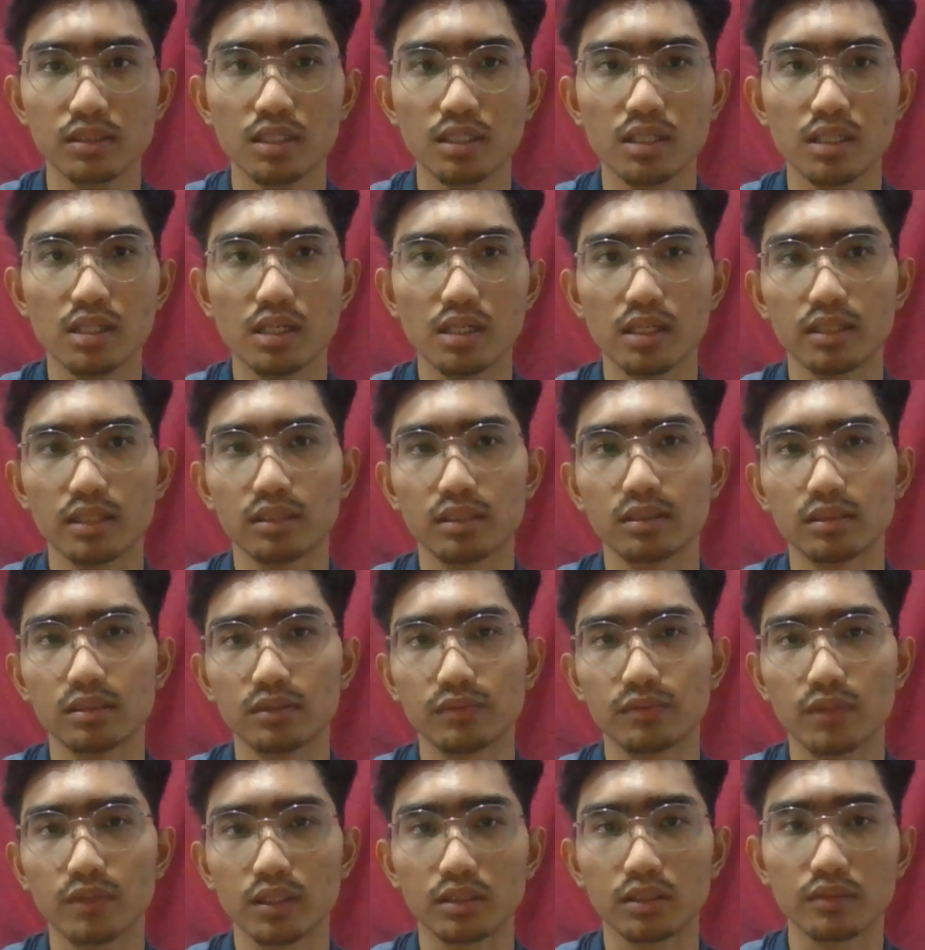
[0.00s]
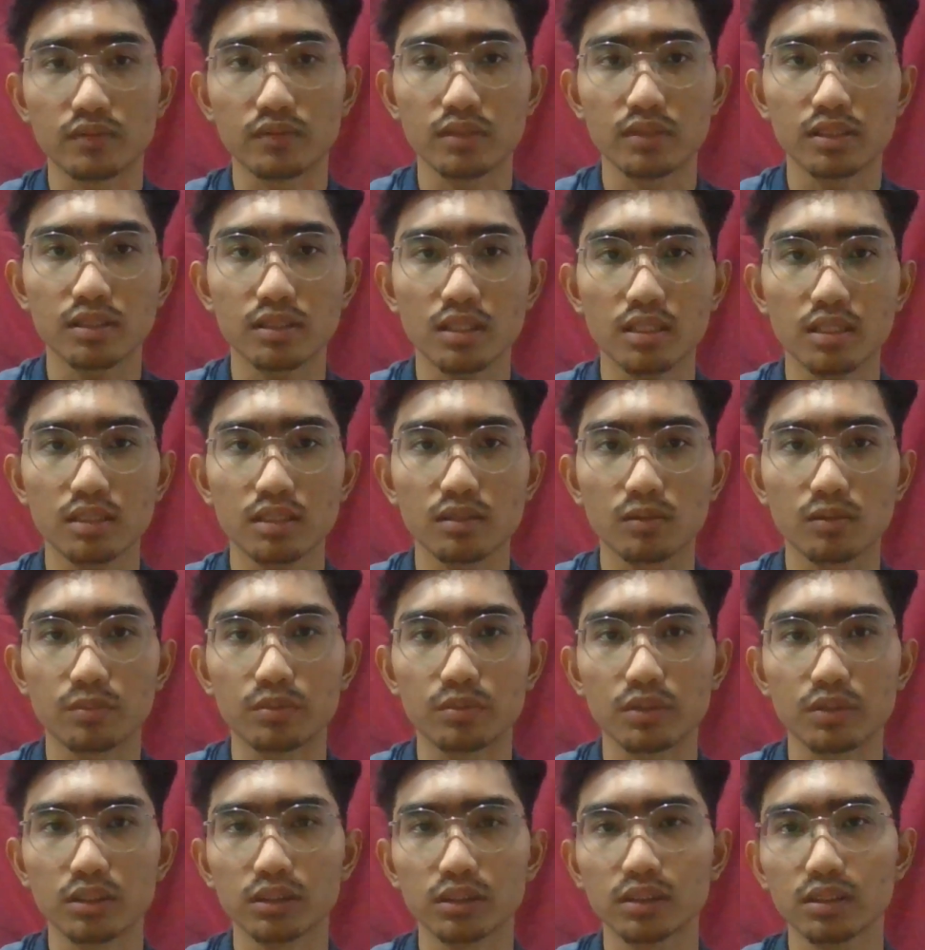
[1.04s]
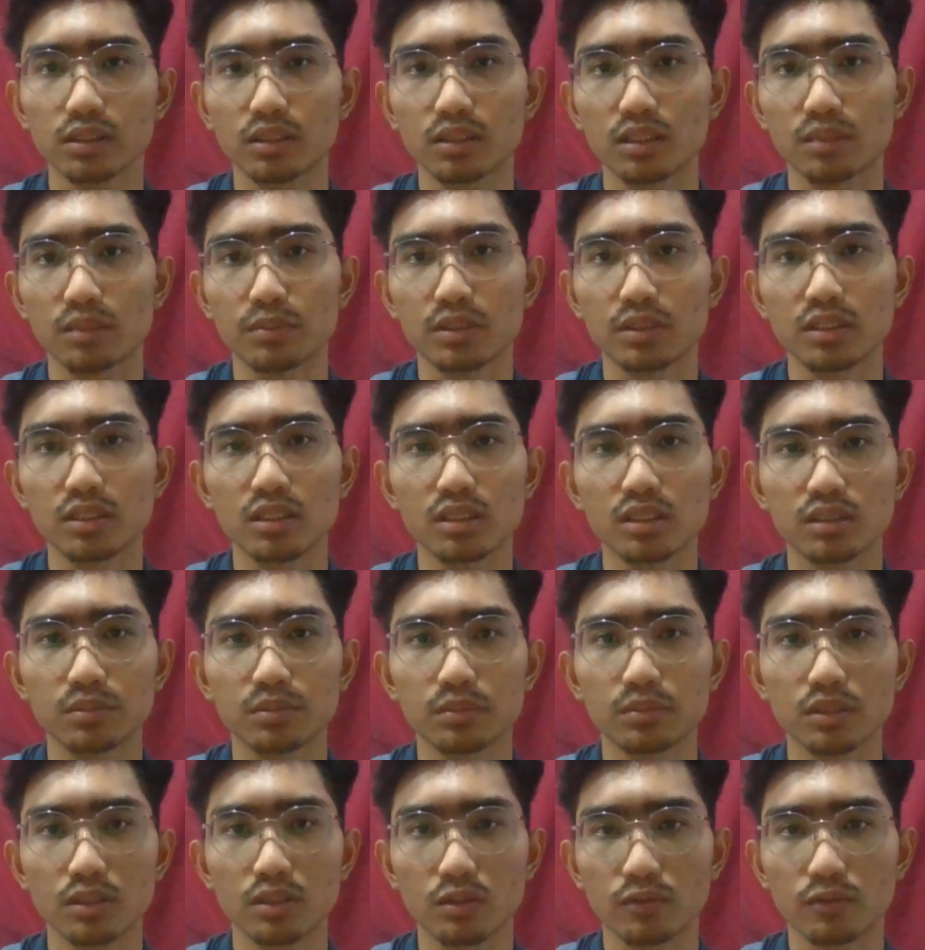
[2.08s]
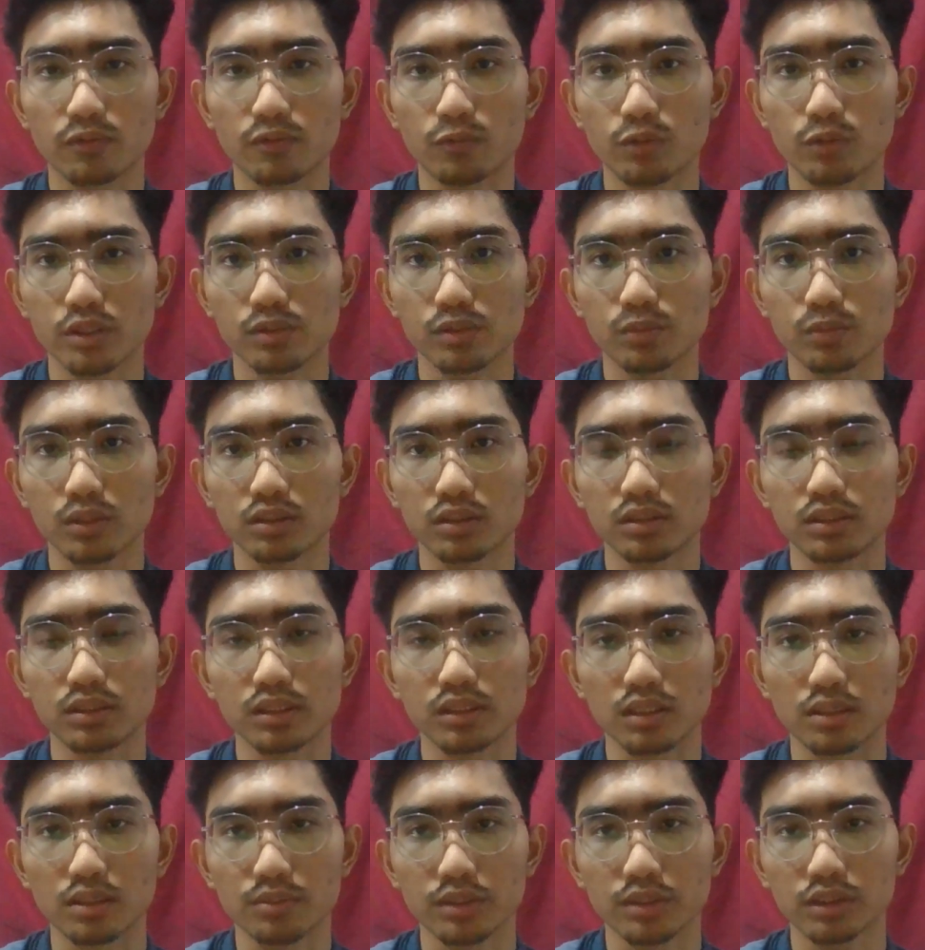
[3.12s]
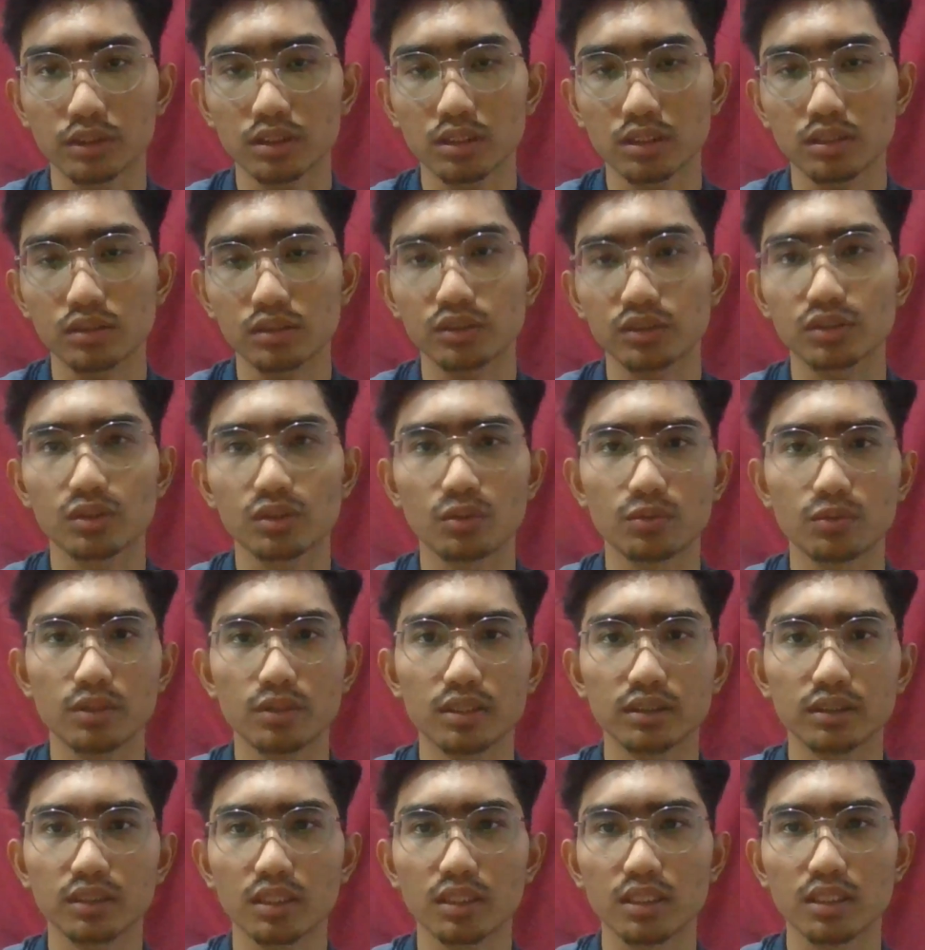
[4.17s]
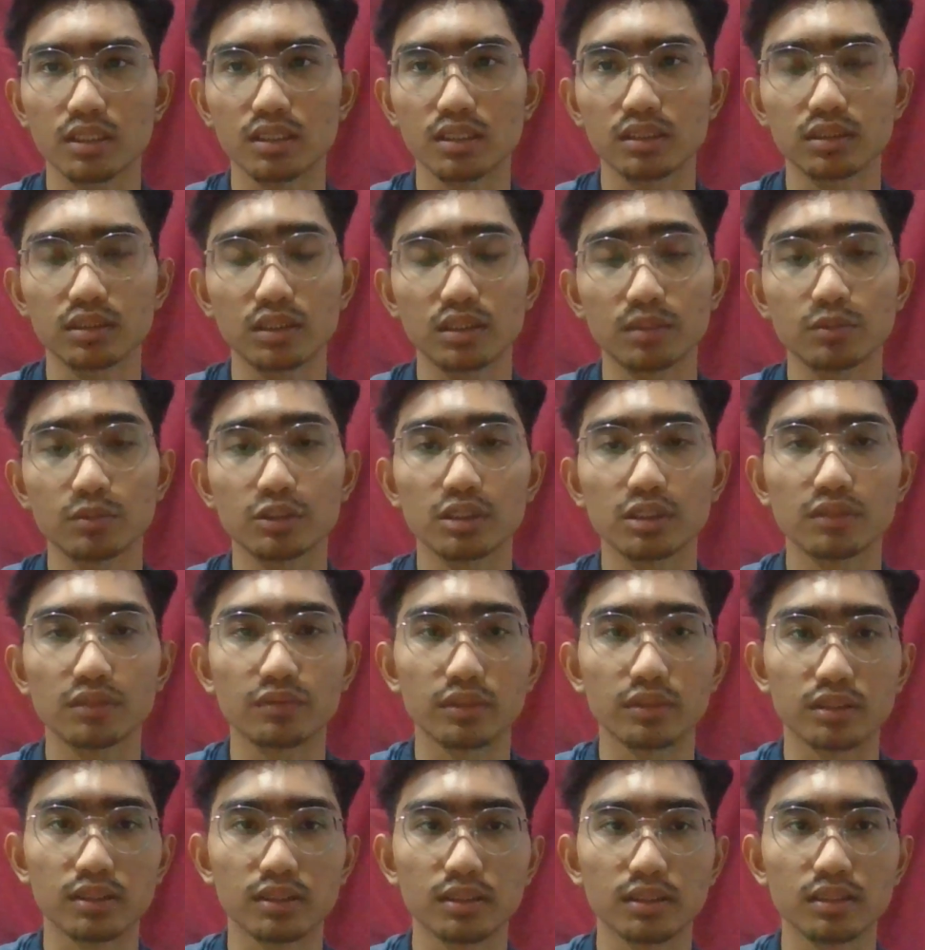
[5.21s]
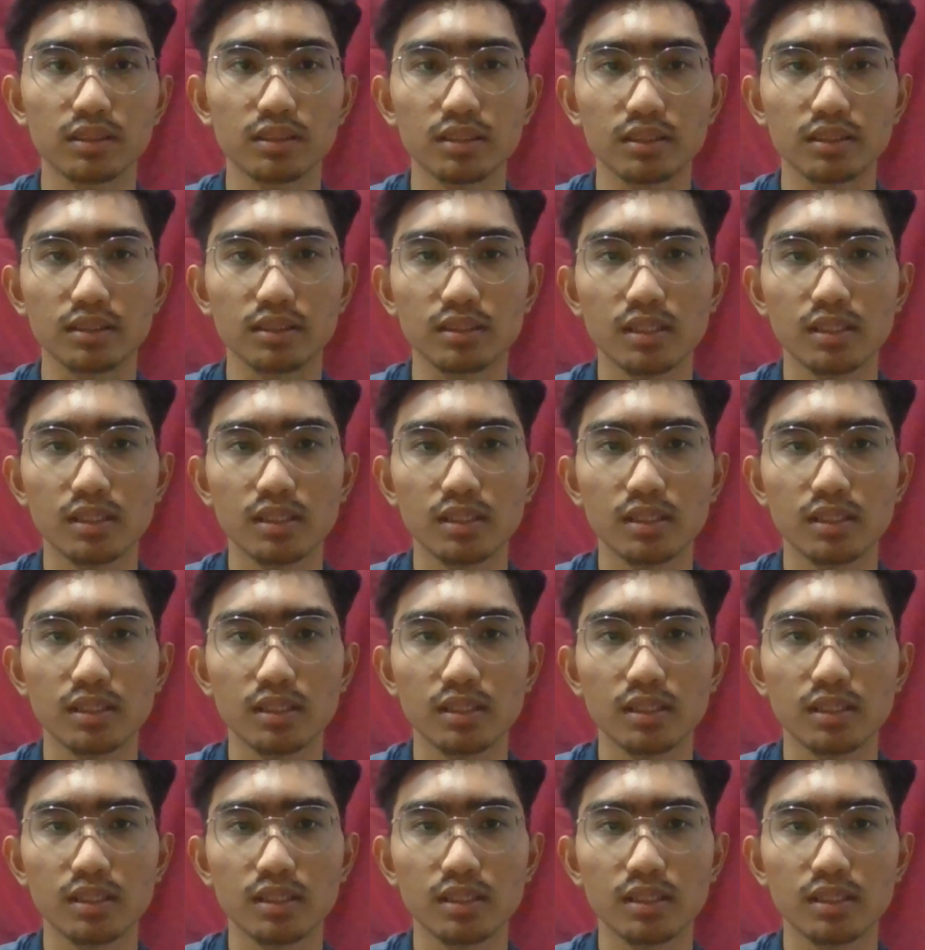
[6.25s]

and the effective design, operation, and management of wastewater reclamation, storage, and distribution facilities.